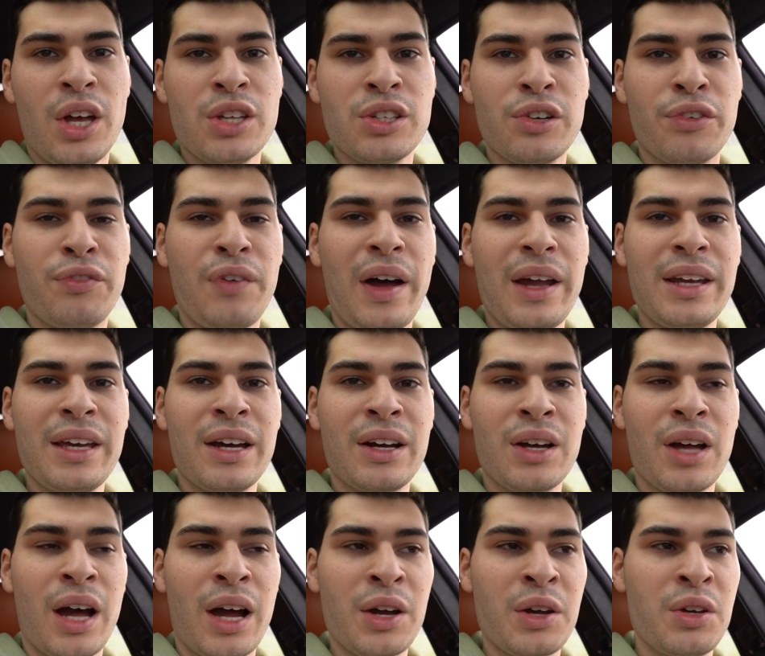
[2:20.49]
So finding
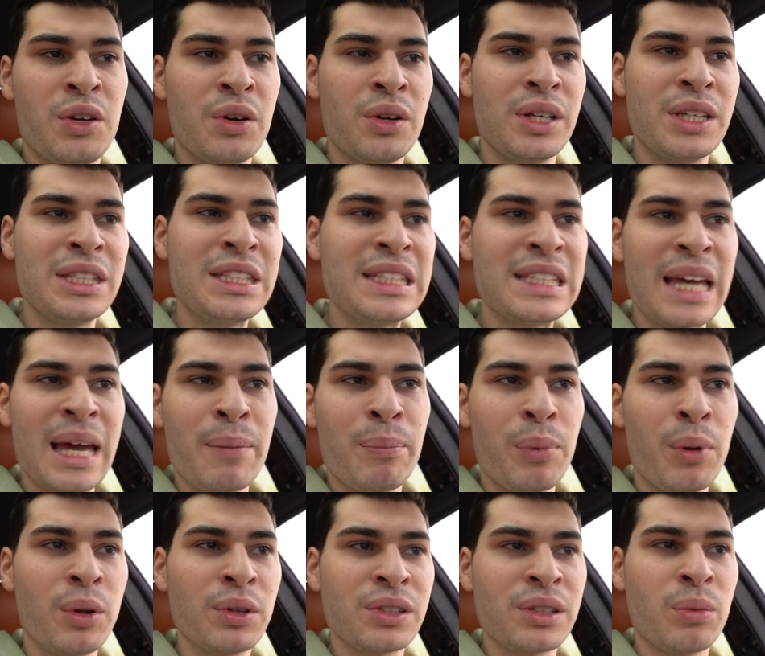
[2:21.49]
a good
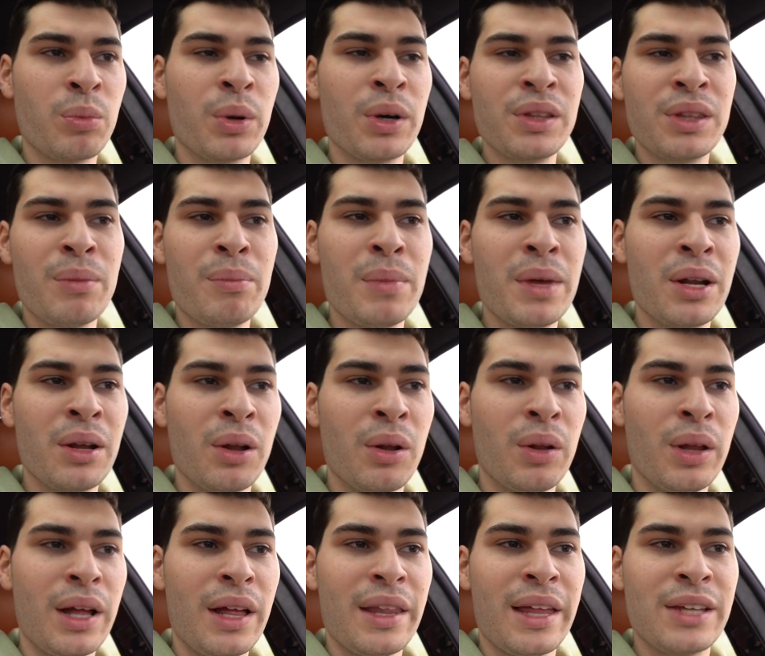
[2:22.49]
example somewhere in the
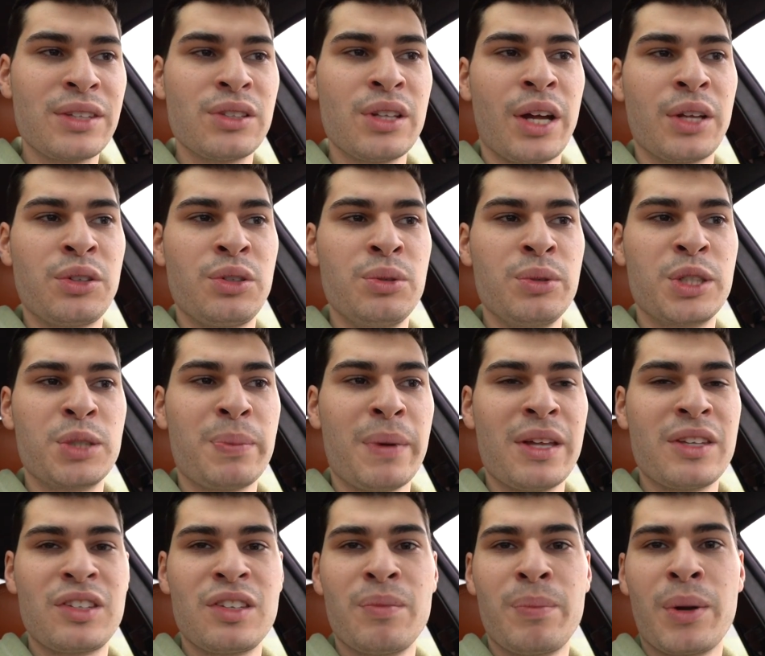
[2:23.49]
middle that's not too
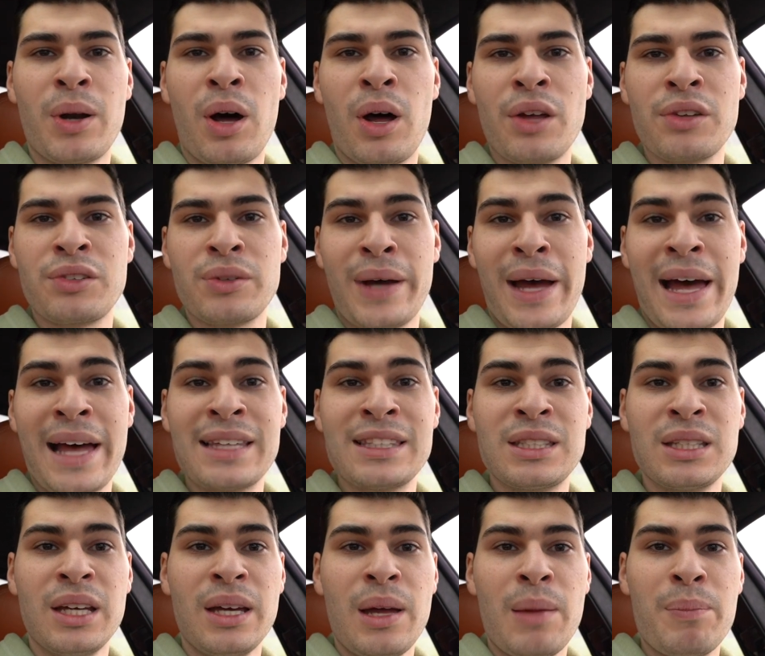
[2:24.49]
expensive but also
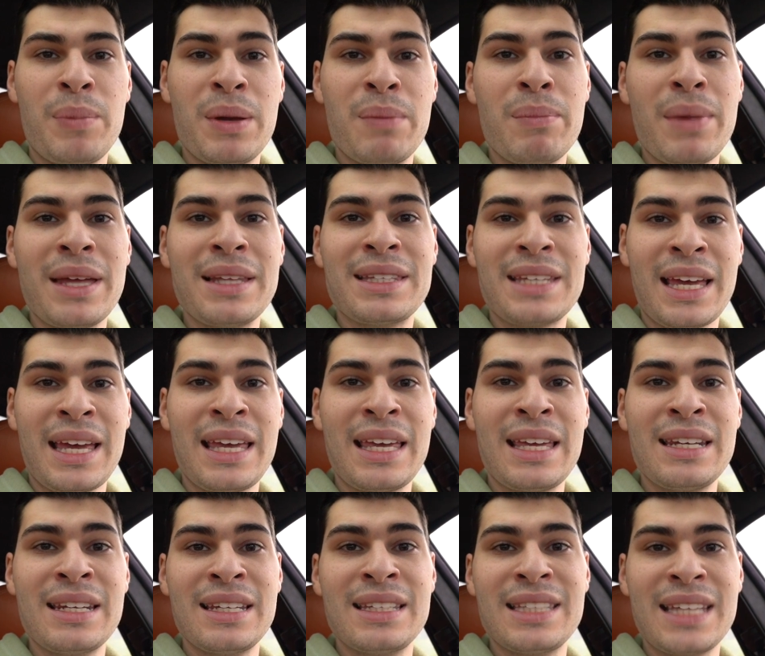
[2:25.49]
has been
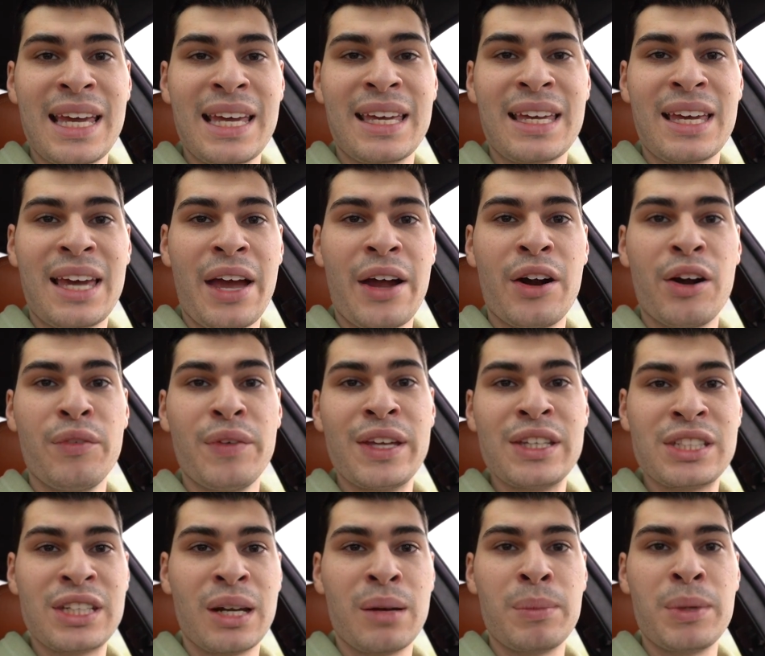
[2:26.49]
maintained and taken care of
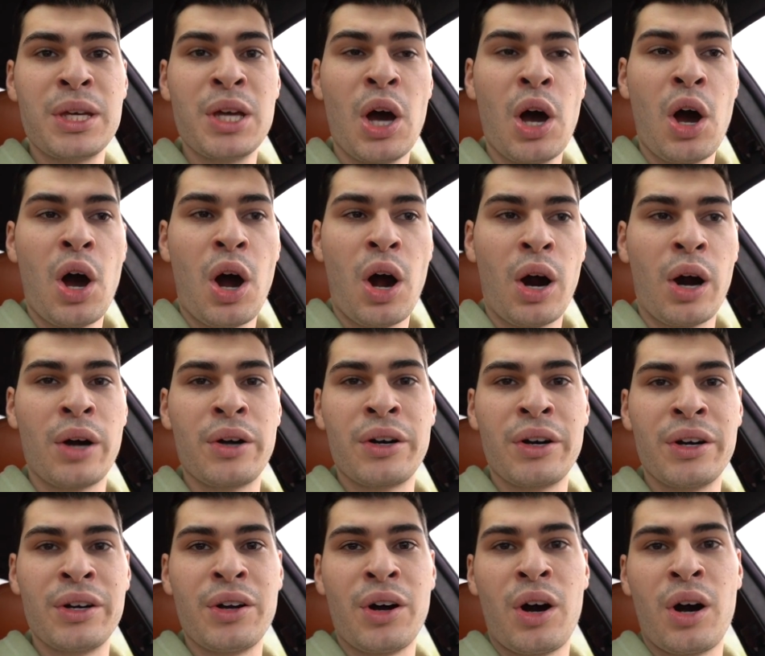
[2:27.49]
is gonna be
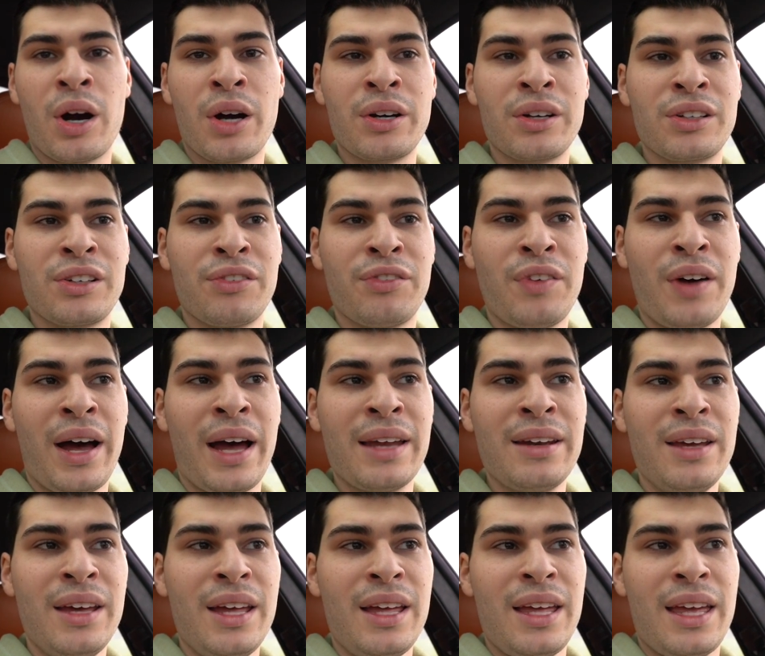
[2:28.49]
harder and harder to
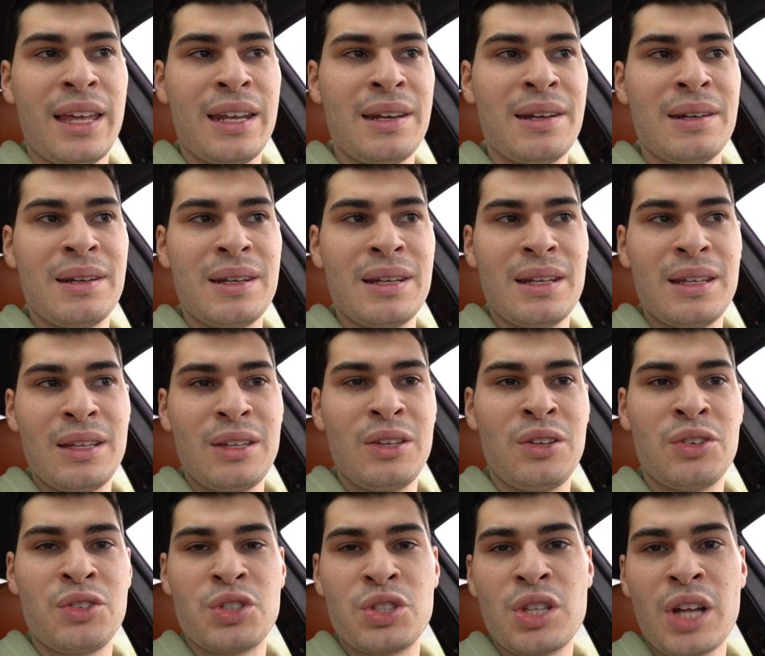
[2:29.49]
find, and
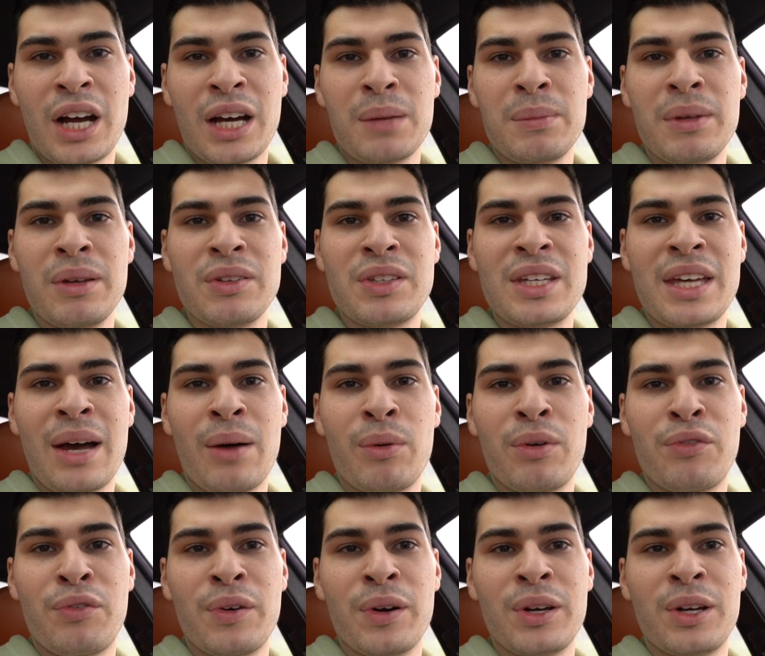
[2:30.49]
you're just not gonna be able to get
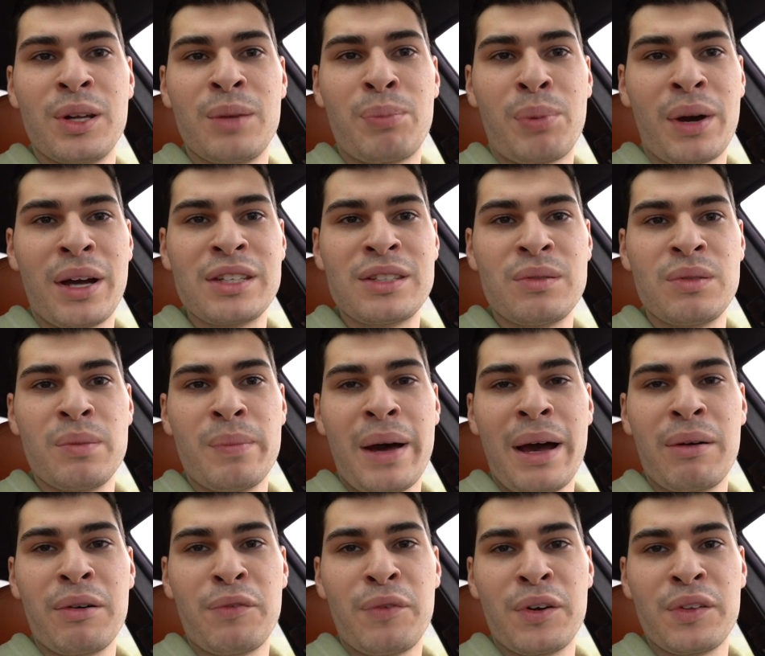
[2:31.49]
one for a good price. If you
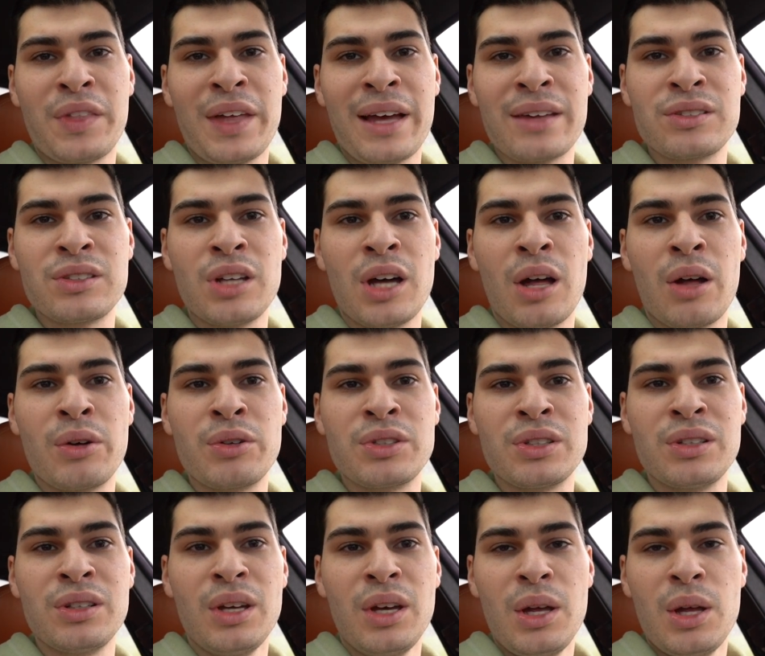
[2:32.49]
buy one for $1,000 and